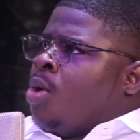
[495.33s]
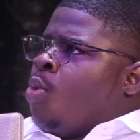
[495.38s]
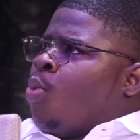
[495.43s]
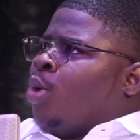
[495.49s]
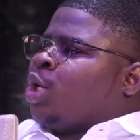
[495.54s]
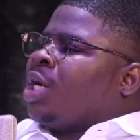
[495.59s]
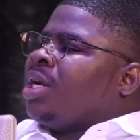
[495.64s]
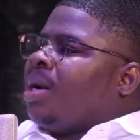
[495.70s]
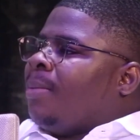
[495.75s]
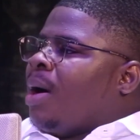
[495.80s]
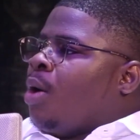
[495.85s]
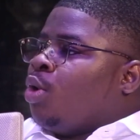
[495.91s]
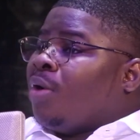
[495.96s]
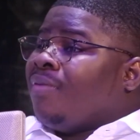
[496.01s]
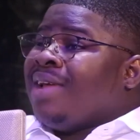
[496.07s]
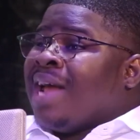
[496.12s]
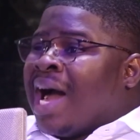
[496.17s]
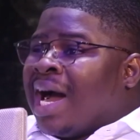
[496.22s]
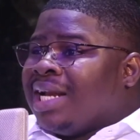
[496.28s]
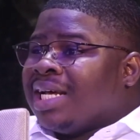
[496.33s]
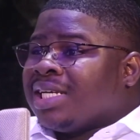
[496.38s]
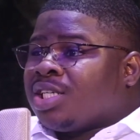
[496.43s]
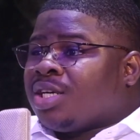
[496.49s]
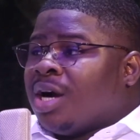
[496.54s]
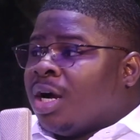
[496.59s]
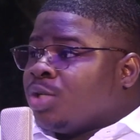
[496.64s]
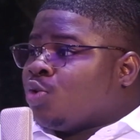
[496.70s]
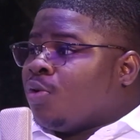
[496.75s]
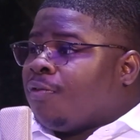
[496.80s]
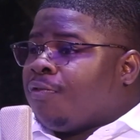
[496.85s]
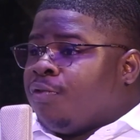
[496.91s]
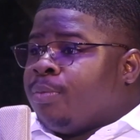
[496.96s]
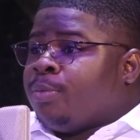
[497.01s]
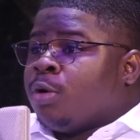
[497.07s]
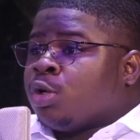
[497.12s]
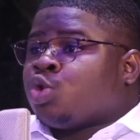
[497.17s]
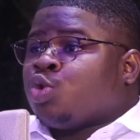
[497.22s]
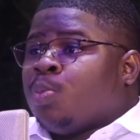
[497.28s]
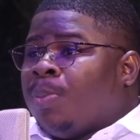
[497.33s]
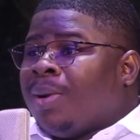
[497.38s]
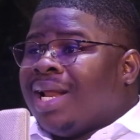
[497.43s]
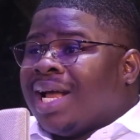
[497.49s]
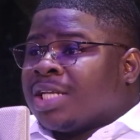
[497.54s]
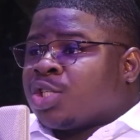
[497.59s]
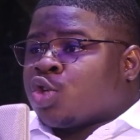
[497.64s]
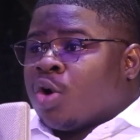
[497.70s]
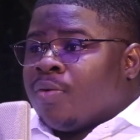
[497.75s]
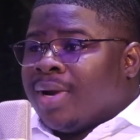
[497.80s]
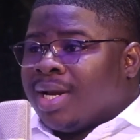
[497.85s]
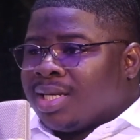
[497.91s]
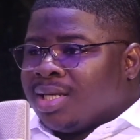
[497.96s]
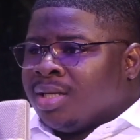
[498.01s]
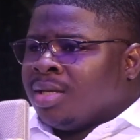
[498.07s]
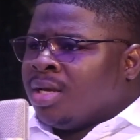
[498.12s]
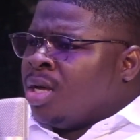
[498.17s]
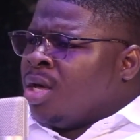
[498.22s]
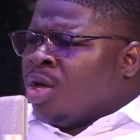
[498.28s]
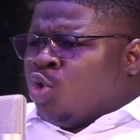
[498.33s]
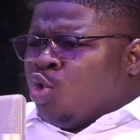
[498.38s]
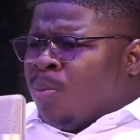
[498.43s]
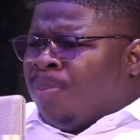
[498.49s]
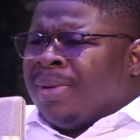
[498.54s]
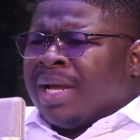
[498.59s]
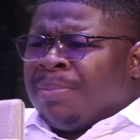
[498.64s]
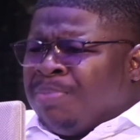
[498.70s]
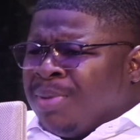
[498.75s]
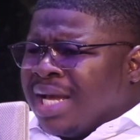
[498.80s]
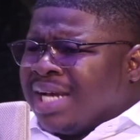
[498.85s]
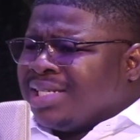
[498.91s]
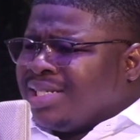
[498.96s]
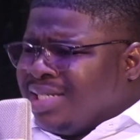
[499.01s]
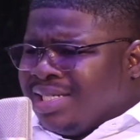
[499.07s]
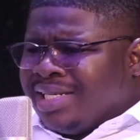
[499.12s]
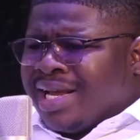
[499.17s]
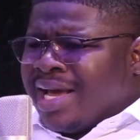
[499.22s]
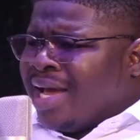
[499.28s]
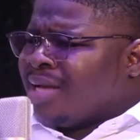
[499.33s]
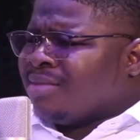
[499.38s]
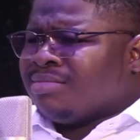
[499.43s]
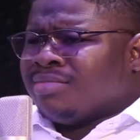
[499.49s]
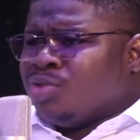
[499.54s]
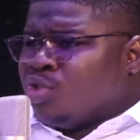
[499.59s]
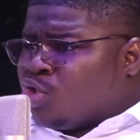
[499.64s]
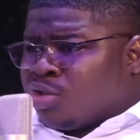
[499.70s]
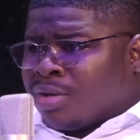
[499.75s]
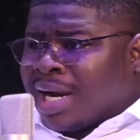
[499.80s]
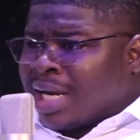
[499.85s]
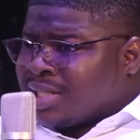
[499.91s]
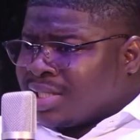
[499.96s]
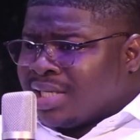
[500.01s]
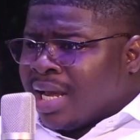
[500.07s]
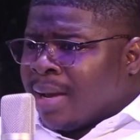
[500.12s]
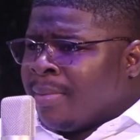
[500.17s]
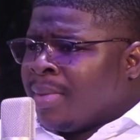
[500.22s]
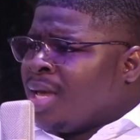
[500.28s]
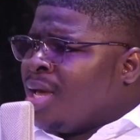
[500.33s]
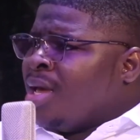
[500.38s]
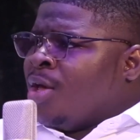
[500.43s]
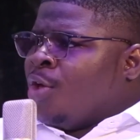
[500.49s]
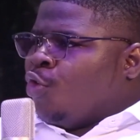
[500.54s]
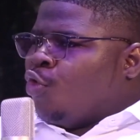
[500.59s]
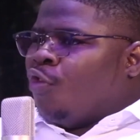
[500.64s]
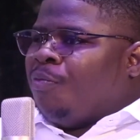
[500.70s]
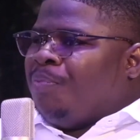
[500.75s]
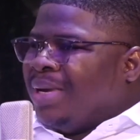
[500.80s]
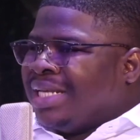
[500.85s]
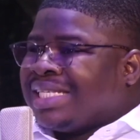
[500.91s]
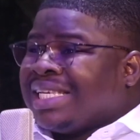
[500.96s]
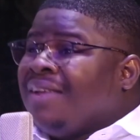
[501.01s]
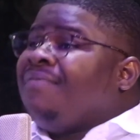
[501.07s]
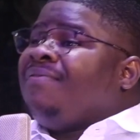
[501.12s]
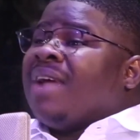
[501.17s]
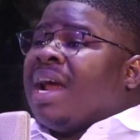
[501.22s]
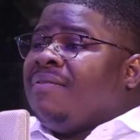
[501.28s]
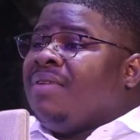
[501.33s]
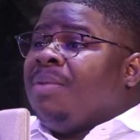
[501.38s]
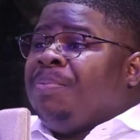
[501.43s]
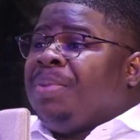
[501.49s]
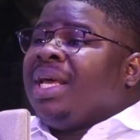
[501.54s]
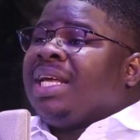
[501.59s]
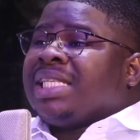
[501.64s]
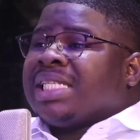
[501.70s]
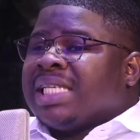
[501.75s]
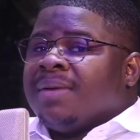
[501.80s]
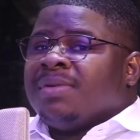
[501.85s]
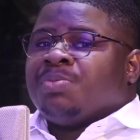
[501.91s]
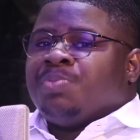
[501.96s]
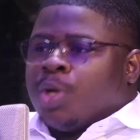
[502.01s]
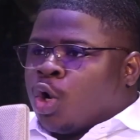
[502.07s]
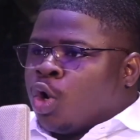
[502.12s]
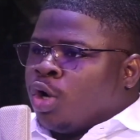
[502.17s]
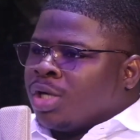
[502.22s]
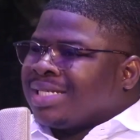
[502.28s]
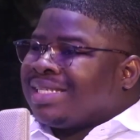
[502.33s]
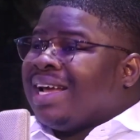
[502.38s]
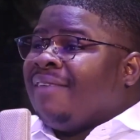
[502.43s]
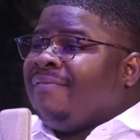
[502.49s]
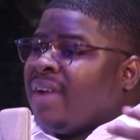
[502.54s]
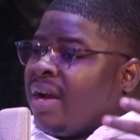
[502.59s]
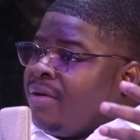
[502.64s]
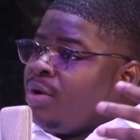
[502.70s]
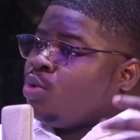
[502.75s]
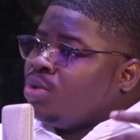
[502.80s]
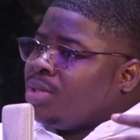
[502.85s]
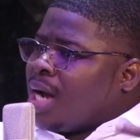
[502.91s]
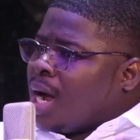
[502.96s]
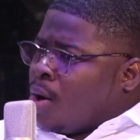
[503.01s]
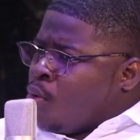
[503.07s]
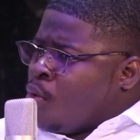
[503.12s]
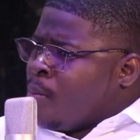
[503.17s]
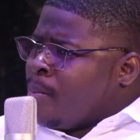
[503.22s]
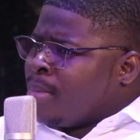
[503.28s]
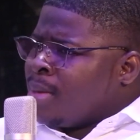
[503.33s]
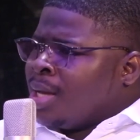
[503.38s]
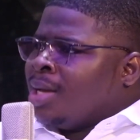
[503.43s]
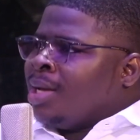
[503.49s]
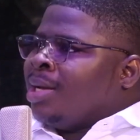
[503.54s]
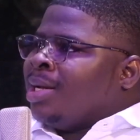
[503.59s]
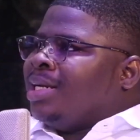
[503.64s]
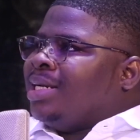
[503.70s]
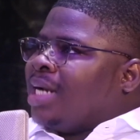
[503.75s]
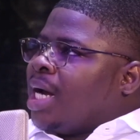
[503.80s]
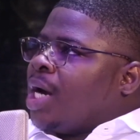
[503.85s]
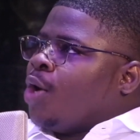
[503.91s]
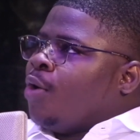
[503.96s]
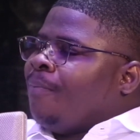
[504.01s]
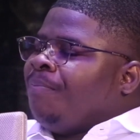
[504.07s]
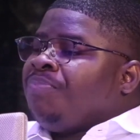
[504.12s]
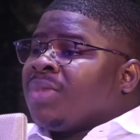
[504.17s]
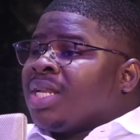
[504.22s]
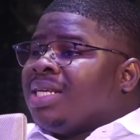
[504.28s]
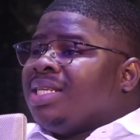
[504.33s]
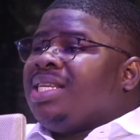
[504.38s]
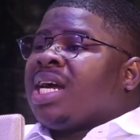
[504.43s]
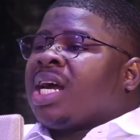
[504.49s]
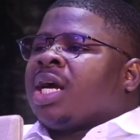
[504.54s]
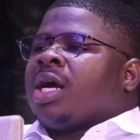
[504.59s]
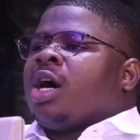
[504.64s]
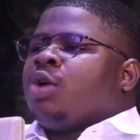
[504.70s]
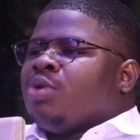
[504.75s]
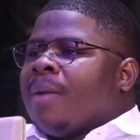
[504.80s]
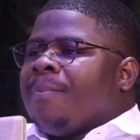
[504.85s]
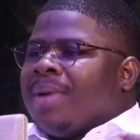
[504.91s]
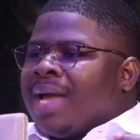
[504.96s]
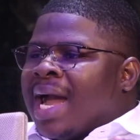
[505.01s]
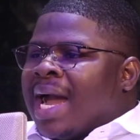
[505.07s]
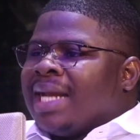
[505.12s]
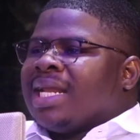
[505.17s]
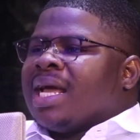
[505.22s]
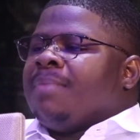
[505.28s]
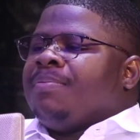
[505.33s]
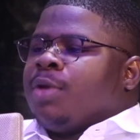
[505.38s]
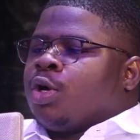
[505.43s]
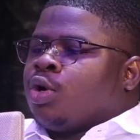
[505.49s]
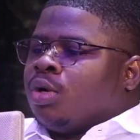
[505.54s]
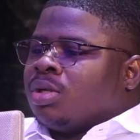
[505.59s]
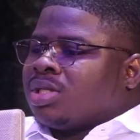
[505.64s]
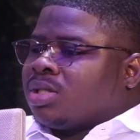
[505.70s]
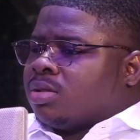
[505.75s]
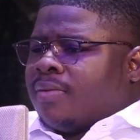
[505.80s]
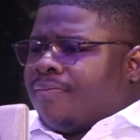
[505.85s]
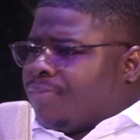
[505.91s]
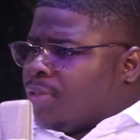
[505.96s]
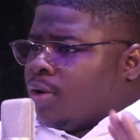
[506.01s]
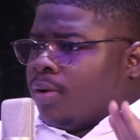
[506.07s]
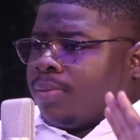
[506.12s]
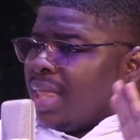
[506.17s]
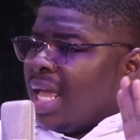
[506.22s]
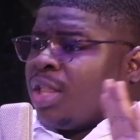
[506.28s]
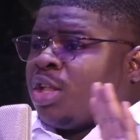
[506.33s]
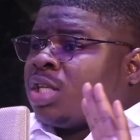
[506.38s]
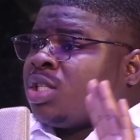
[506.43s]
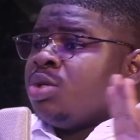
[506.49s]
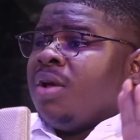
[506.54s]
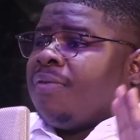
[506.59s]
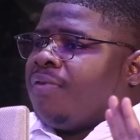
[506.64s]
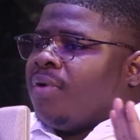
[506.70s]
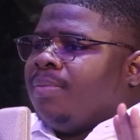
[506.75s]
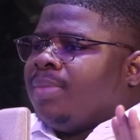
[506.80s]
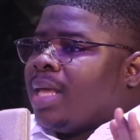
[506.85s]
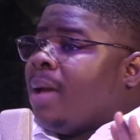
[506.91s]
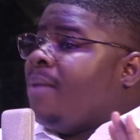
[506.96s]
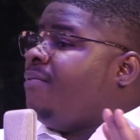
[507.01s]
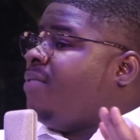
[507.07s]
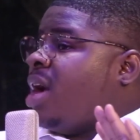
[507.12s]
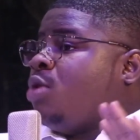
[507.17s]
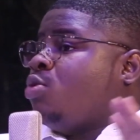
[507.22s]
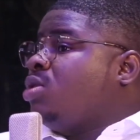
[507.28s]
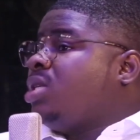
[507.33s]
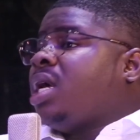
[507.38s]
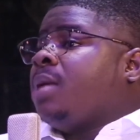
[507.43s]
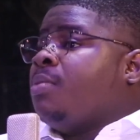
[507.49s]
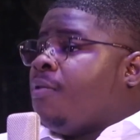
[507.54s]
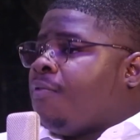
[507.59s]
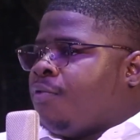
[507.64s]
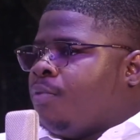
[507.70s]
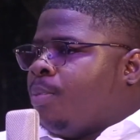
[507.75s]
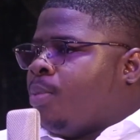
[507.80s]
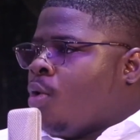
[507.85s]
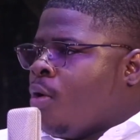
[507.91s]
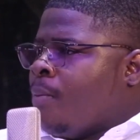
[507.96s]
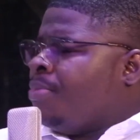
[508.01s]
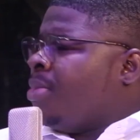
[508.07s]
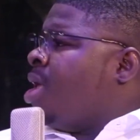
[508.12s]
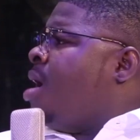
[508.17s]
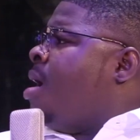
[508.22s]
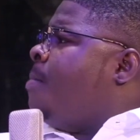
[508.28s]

We're talking about one of the hardest grounds of football to play at currently. You played PSG there, you trashed them. You've beaten very big teams because you are very good at home. Now, the crowd were behind them because take us away from them. Very good game of football.